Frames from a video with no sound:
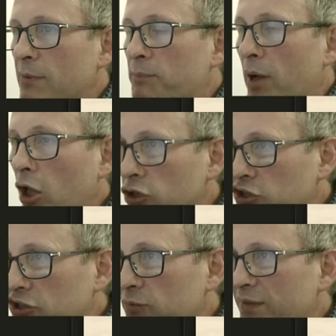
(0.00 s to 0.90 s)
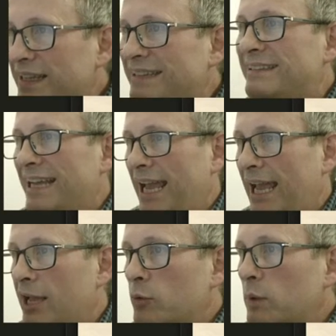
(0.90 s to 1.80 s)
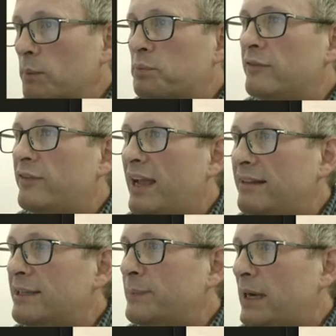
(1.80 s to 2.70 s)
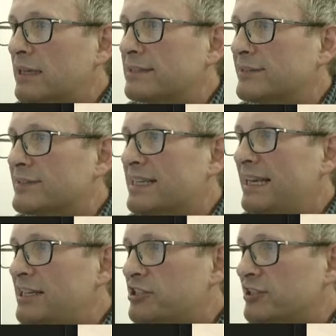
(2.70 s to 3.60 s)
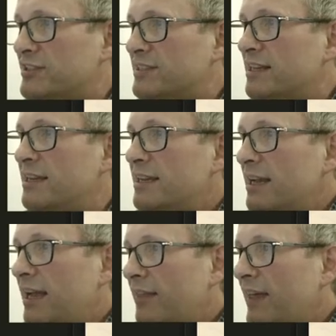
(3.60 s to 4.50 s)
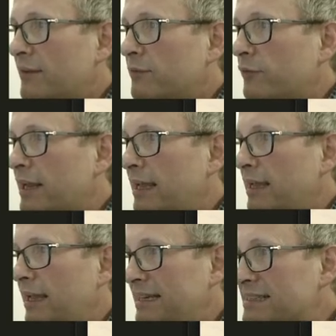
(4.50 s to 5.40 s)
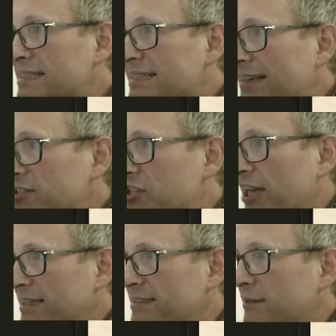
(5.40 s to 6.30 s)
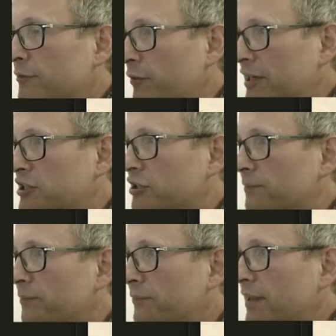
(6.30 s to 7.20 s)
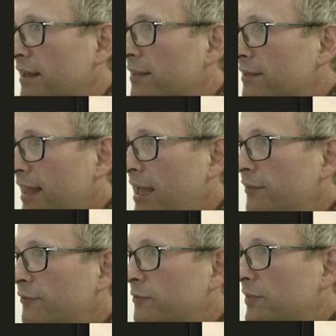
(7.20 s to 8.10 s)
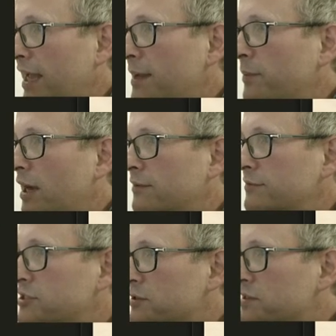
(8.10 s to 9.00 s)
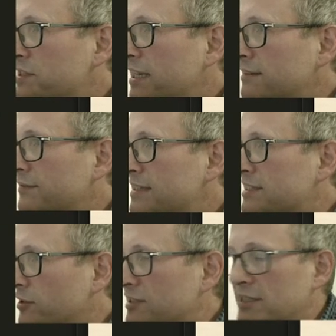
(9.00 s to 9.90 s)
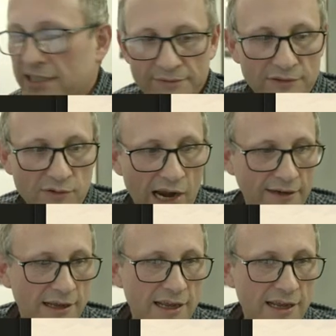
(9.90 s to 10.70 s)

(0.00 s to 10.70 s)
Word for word: repulsion within the air will prevent the particles' collisions uh, that instantiate friction, thereby reducing the viscosity. Right.